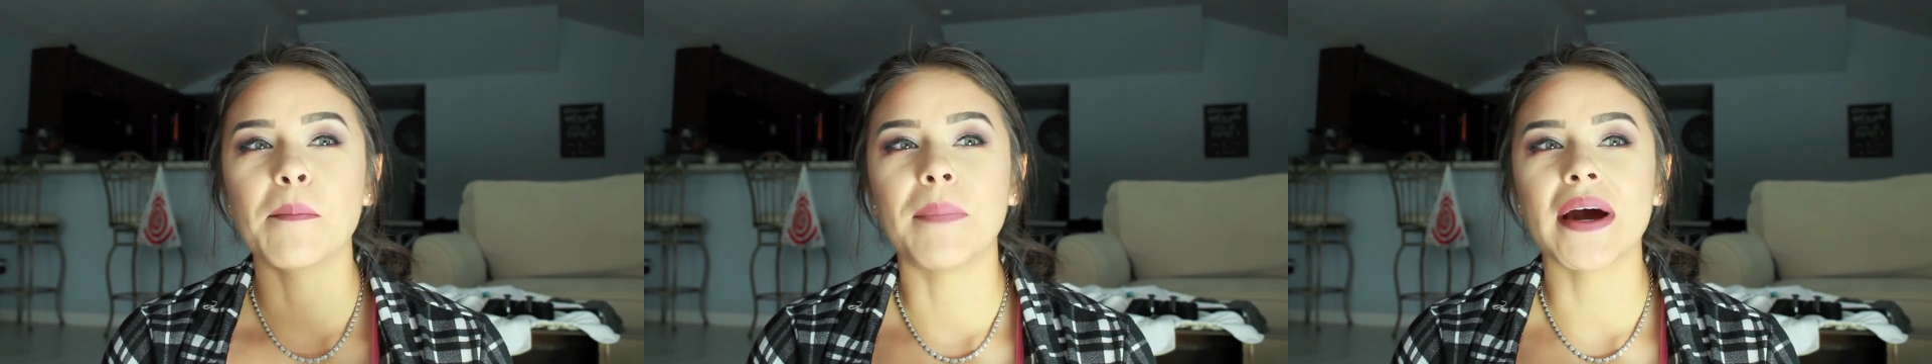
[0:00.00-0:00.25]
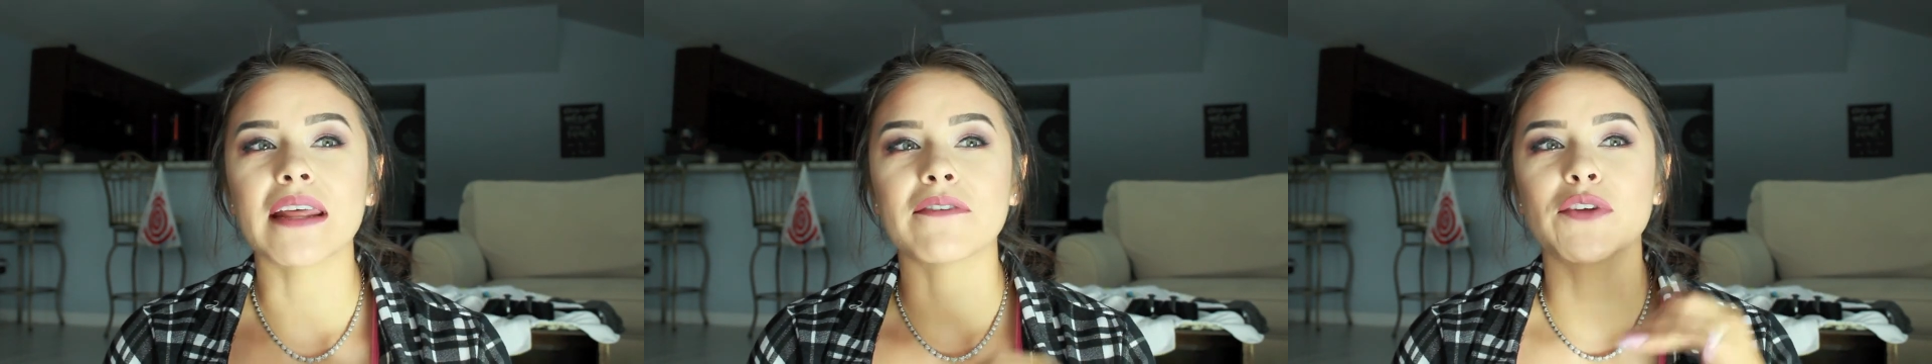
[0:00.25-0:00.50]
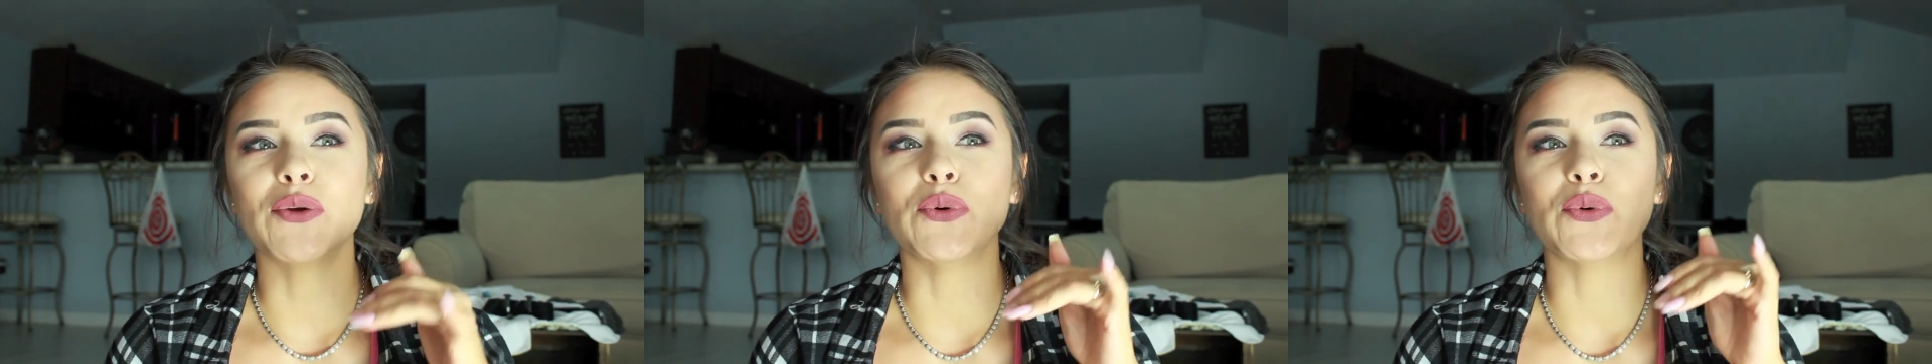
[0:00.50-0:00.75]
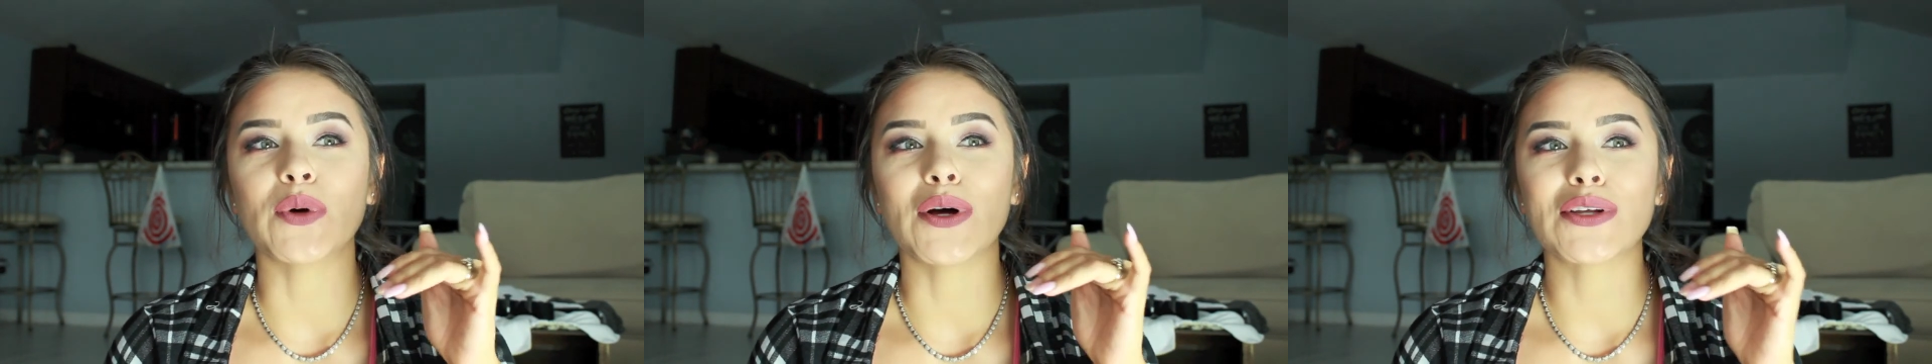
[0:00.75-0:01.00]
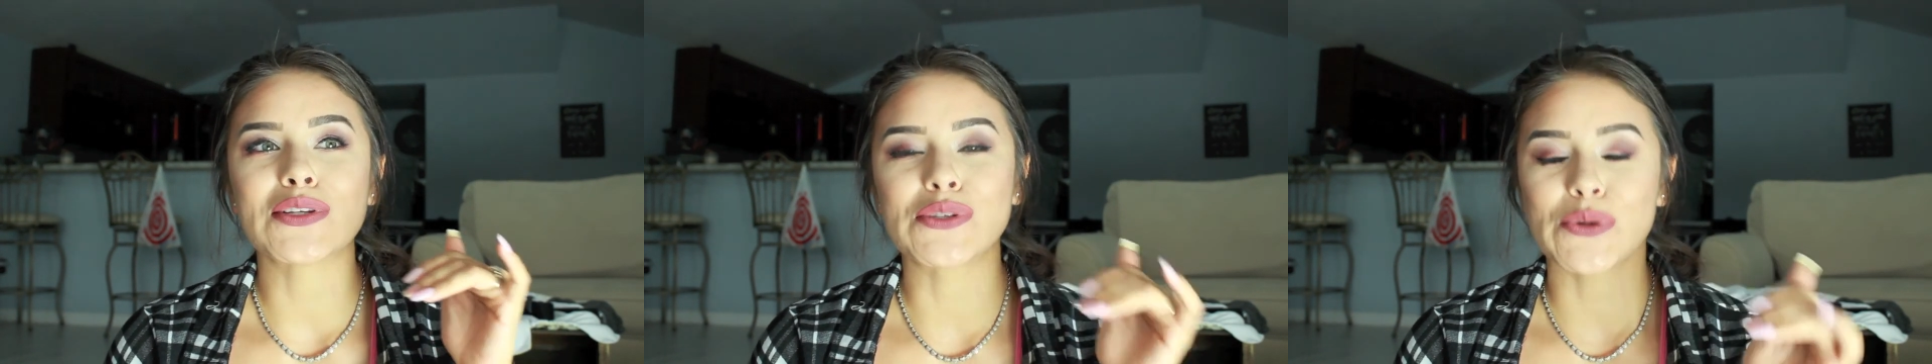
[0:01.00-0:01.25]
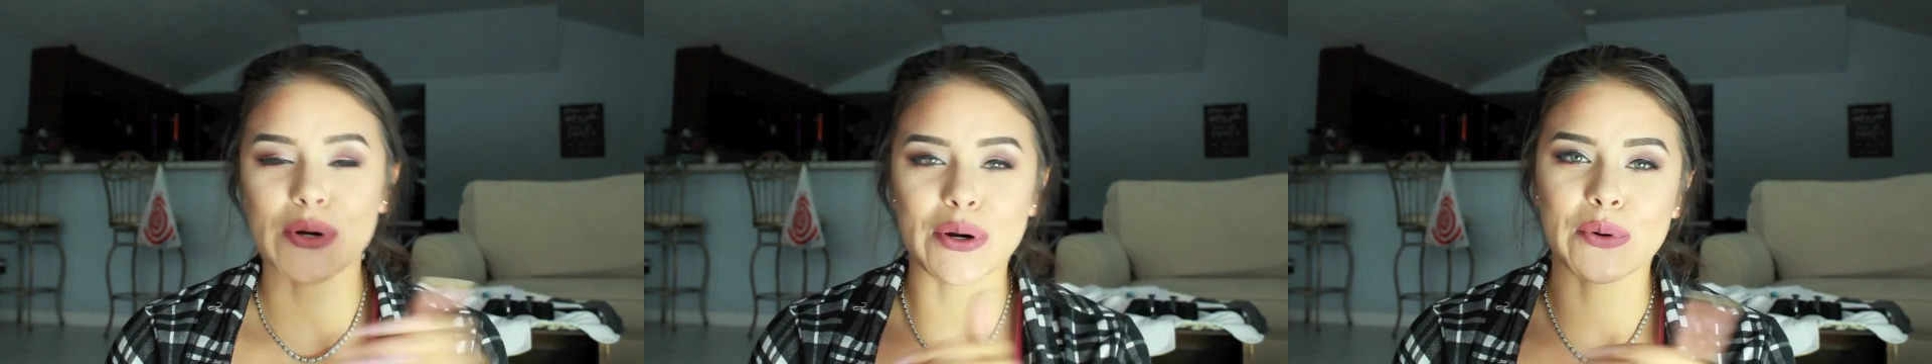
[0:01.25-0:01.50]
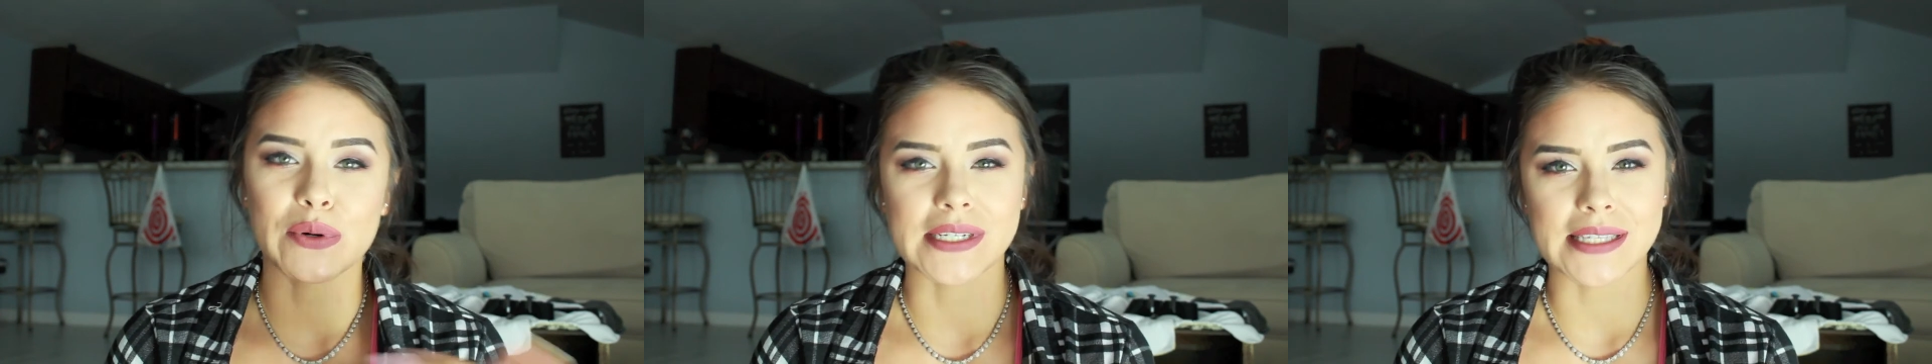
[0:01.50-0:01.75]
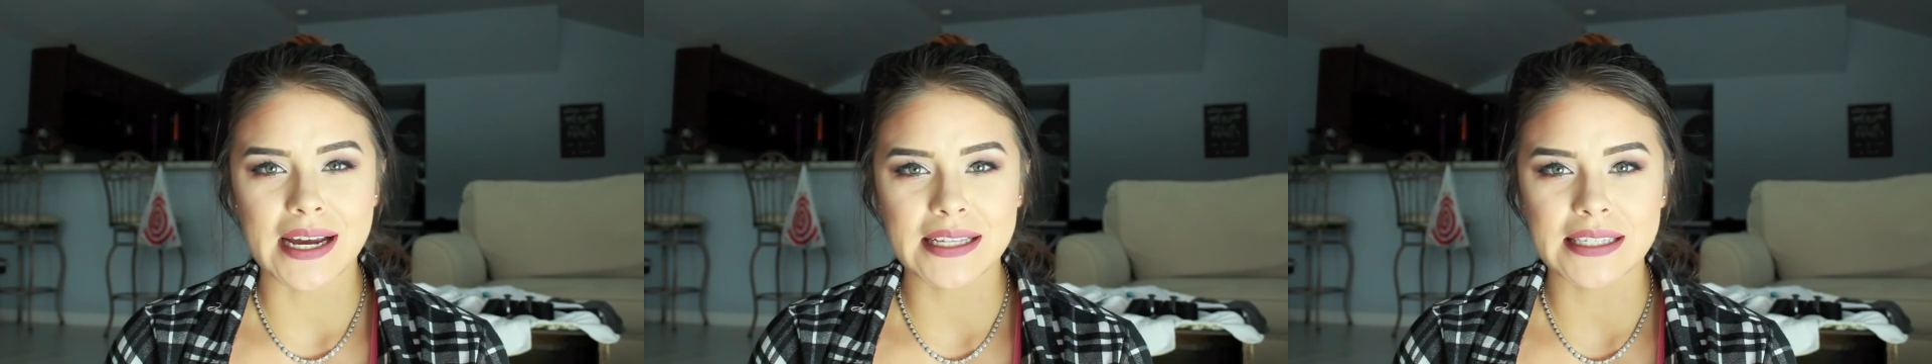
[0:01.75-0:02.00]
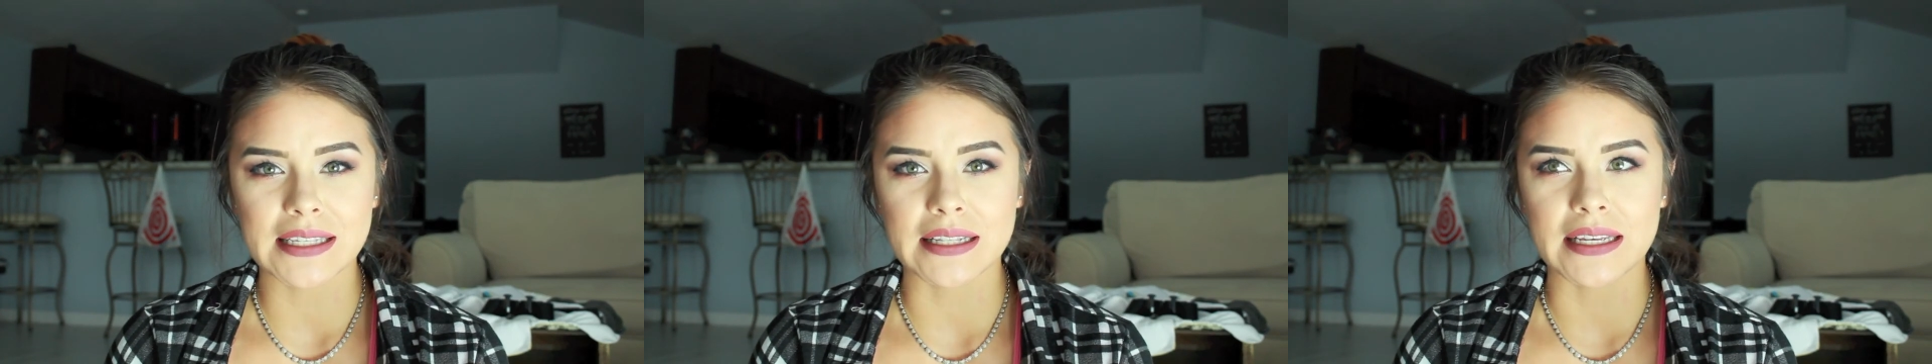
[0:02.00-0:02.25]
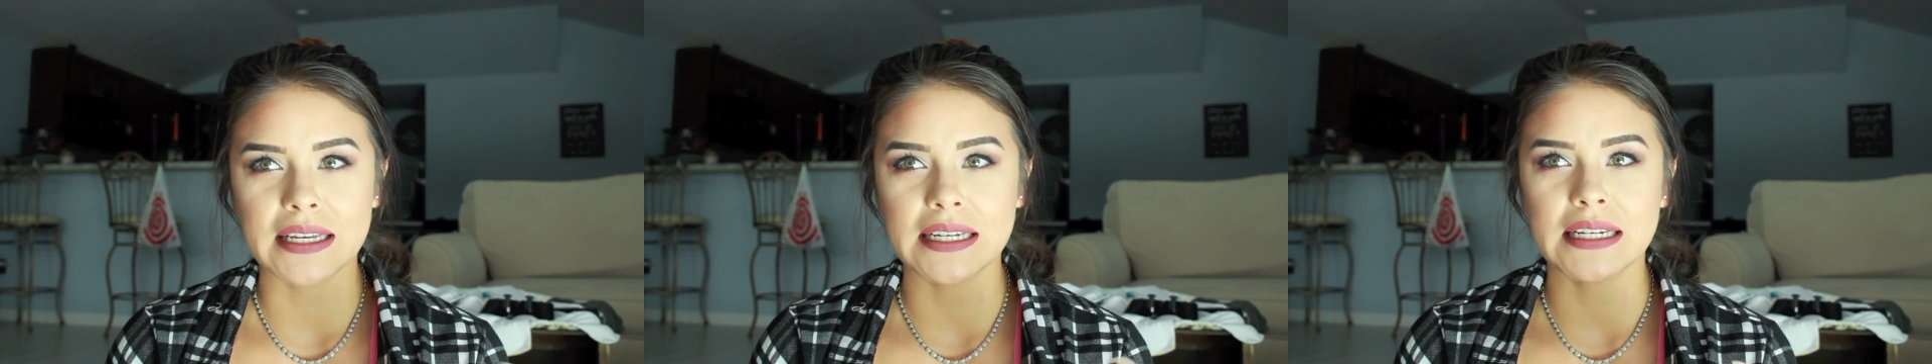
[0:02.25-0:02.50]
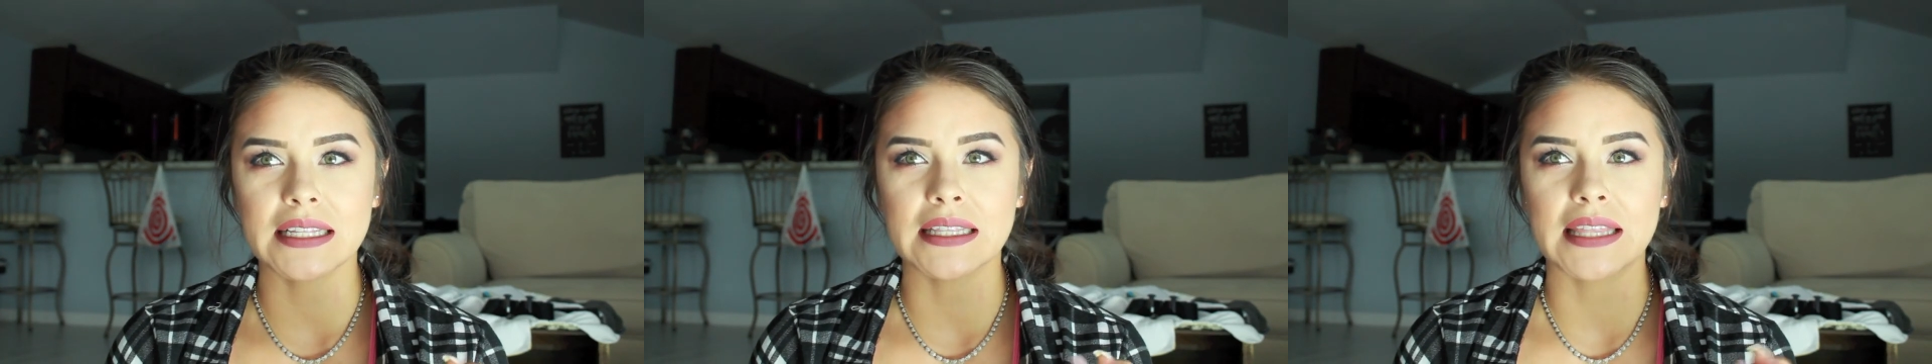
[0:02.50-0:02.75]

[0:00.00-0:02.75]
But if you store it horizontally,